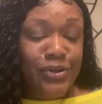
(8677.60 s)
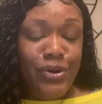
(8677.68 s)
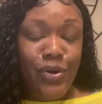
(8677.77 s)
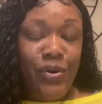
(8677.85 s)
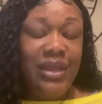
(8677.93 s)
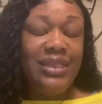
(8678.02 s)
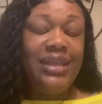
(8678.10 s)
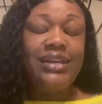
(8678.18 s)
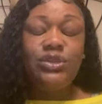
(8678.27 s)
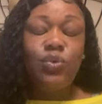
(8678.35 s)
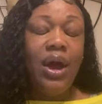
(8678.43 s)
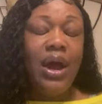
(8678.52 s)
you know, and
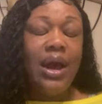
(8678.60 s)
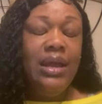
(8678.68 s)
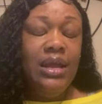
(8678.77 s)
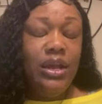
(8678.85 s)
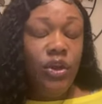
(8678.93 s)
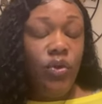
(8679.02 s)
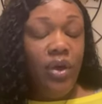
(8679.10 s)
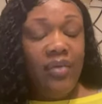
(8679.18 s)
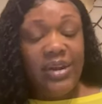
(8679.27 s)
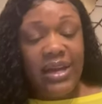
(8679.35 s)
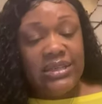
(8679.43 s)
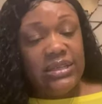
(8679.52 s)
that's why you
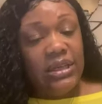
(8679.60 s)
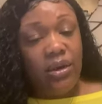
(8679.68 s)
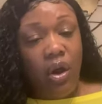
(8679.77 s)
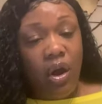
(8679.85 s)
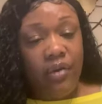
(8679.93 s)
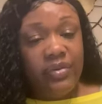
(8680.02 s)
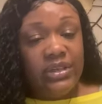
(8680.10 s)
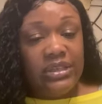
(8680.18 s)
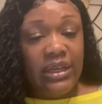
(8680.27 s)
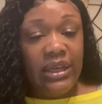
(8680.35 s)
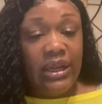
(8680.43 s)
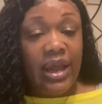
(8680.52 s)
have not seen a
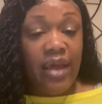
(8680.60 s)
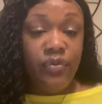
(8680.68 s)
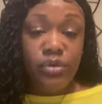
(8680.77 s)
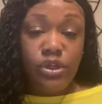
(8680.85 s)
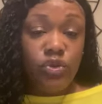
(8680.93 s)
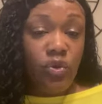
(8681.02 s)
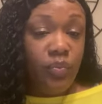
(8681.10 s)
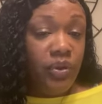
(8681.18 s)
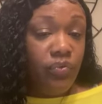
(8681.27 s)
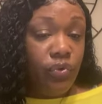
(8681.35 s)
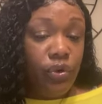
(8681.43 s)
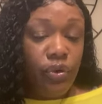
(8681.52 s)
harvest in your life. I'm just going
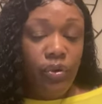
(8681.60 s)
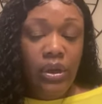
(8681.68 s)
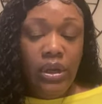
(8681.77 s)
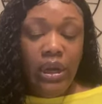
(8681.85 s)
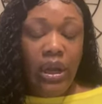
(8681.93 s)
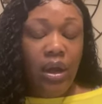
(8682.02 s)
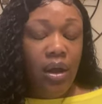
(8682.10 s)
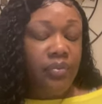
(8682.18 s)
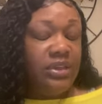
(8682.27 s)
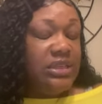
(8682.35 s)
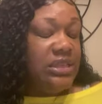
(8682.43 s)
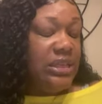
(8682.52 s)
to be real.
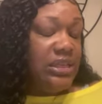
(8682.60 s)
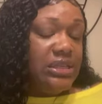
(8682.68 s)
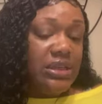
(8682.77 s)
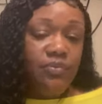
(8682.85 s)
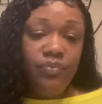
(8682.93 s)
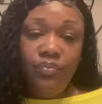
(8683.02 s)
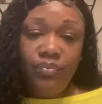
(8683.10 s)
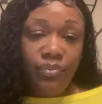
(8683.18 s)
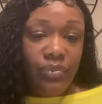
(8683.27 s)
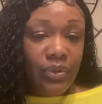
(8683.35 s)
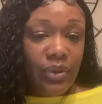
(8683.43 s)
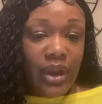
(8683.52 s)
Um, the season,
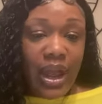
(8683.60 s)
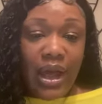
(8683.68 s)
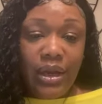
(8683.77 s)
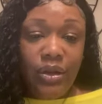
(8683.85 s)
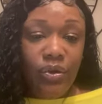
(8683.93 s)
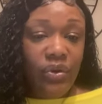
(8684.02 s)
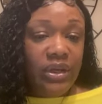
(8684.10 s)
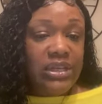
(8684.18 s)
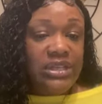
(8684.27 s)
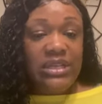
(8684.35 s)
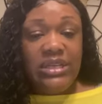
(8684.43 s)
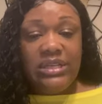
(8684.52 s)

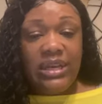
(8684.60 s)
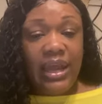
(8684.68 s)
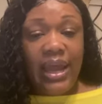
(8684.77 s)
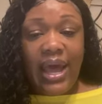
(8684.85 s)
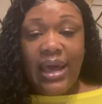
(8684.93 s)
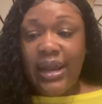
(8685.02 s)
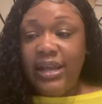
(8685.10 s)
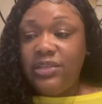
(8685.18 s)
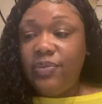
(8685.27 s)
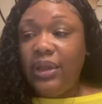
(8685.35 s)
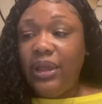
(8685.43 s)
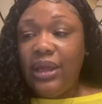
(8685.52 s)
hallelujah, the season that God
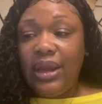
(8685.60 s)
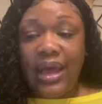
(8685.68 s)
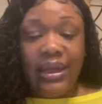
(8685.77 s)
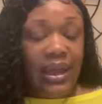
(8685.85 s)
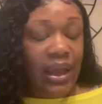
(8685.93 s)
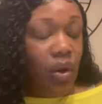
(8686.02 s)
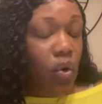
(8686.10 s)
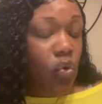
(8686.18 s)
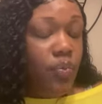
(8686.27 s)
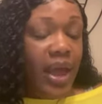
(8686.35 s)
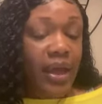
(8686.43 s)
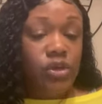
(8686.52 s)
has me in, I can't
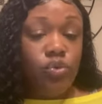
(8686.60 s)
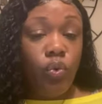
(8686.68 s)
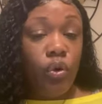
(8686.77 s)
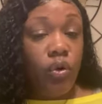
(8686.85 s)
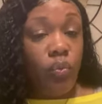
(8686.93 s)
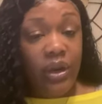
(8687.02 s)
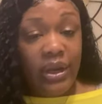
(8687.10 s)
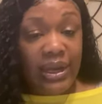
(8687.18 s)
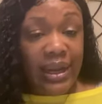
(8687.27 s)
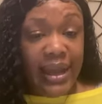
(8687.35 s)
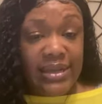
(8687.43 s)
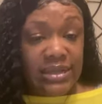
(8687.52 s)
hold back his word
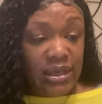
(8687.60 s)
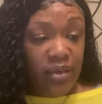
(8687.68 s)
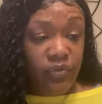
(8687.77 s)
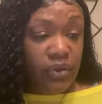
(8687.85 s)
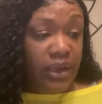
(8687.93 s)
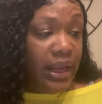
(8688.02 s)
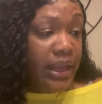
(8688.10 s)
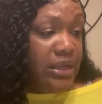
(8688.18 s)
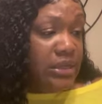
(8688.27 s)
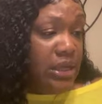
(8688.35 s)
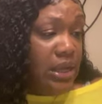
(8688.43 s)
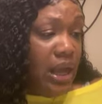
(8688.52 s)
in the last and evil
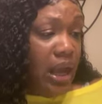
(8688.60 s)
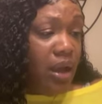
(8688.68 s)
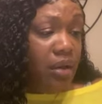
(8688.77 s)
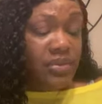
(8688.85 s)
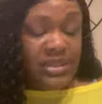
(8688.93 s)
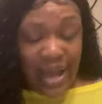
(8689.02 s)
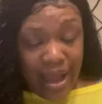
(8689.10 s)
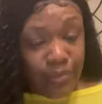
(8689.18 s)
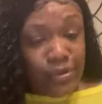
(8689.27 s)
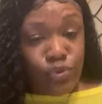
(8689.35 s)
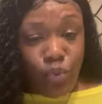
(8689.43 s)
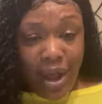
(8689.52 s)
days. Um,
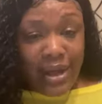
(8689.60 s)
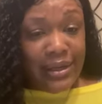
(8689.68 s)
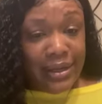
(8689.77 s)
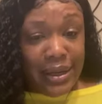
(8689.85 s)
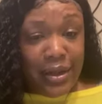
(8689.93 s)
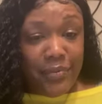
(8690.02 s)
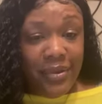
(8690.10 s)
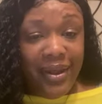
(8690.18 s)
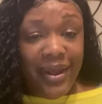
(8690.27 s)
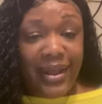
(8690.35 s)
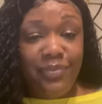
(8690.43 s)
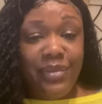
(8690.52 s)
time is winding up.
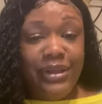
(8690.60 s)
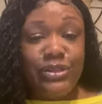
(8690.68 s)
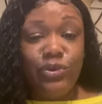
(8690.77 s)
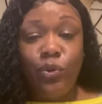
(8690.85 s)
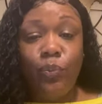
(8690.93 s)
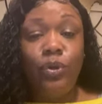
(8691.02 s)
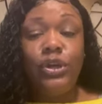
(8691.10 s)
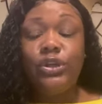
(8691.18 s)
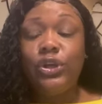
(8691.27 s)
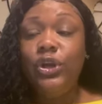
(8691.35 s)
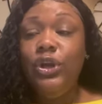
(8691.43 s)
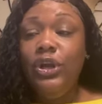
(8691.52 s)
Amen. So the
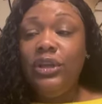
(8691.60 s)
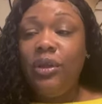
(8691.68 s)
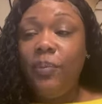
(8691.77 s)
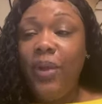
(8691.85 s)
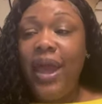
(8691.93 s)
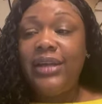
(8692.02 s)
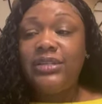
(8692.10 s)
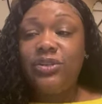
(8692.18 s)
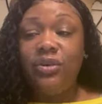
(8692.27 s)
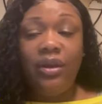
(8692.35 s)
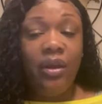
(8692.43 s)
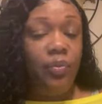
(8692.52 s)
preacher, the
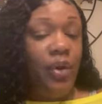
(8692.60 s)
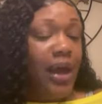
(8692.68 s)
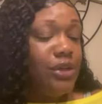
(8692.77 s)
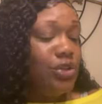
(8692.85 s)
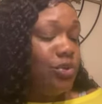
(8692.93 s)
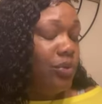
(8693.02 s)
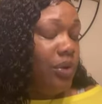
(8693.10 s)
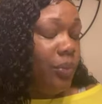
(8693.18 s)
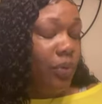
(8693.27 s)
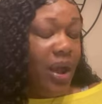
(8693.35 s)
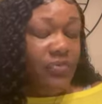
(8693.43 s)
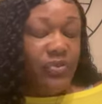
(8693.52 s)
pastor, the apostle,
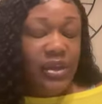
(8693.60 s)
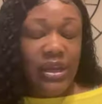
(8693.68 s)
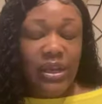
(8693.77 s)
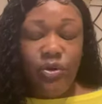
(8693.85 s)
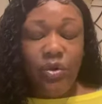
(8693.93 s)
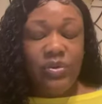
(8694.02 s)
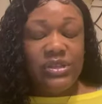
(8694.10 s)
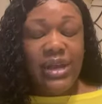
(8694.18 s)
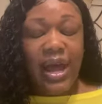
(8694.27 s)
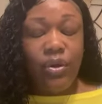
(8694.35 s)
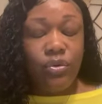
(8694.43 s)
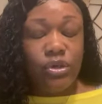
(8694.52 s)
the prophet, you know,
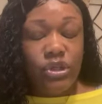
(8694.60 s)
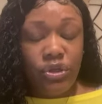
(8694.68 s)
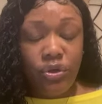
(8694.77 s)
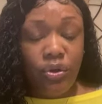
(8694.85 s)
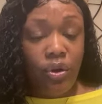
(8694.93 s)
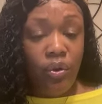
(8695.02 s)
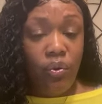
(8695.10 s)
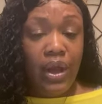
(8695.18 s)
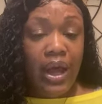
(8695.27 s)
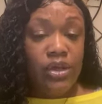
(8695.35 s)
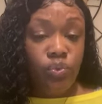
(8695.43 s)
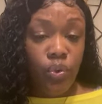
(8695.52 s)
is not going to
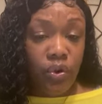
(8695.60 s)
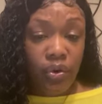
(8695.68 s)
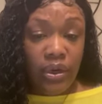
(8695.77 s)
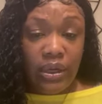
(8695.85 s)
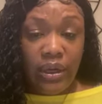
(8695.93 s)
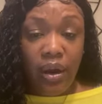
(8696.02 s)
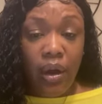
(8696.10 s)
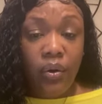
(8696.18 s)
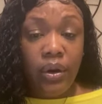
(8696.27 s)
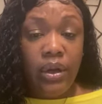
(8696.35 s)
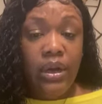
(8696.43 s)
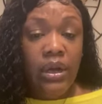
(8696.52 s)
sugarcoat God's word any
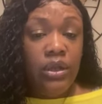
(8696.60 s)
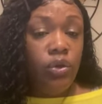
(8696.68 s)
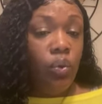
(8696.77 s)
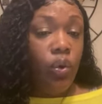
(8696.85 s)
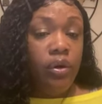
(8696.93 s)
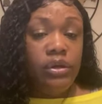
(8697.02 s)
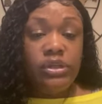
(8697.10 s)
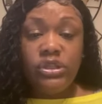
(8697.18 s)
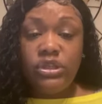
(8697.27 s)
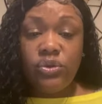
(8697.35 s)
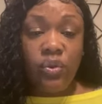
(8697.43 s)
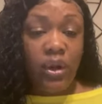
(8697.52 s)
longer. The word
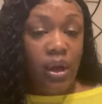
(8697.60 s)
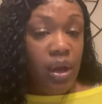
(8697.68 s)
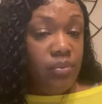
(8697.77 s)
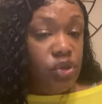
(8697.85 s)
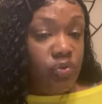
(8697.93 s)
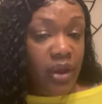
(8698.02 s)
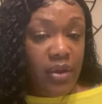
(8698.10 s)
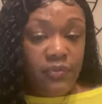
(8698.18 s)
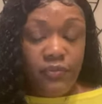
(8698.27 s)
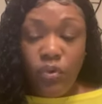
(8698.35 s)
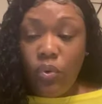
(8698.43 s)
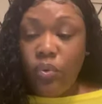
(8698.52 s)
is just going to come
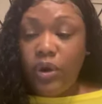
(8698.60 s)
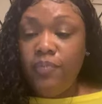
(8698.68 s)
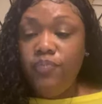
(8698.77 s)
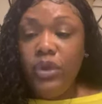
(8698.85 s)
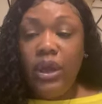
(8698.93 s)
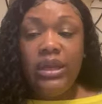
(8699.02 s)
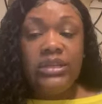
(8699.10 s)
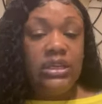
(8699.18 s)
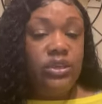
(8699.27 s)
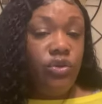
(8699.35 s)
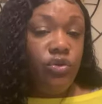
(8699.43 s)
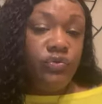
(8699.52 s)
straight forward.
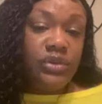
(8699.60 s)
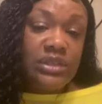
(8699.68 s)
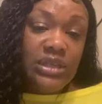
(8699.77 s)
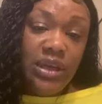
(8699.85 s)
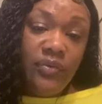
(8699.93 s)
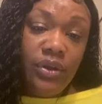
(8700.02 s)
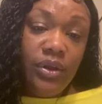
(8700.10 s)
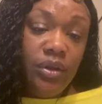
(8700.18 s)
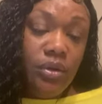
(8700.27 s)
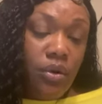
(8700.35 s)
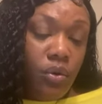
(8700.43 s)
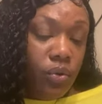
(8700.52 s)
Is either you receive
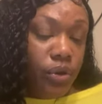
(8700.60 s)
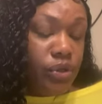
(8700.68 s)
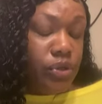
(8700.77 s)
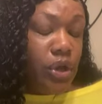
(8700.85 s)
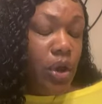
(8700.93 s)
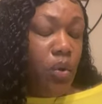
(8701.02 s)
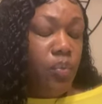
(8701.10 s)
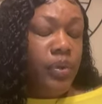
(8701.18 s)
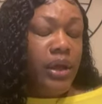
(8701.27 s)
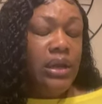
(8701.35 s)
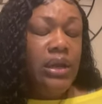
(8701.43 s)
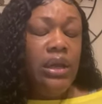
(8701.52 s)
it, you know, or you
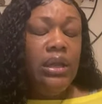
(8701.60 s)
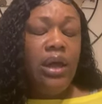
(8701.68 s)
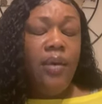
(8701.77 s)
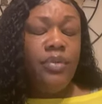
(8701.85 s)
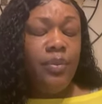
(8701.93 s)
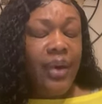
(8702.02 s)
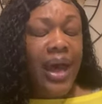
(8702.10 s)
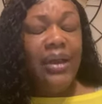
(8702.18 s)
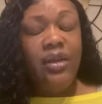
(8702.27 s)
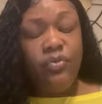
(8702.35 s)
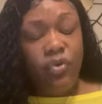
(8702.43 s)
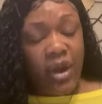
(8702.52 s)
don't. But um, the
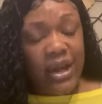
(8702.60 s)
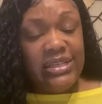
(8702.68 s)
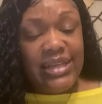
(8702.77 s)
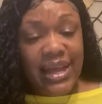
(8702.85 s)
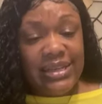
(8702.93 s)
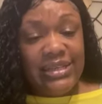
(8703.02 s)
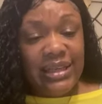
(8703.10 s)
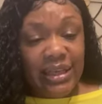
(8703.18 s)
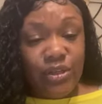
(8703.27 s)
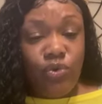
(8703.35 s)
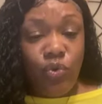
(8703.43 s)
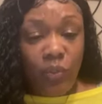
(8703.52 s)
body of Christ has to
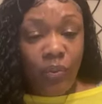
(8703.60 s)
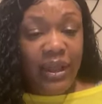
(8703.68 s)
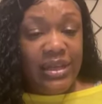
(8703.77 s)
get to a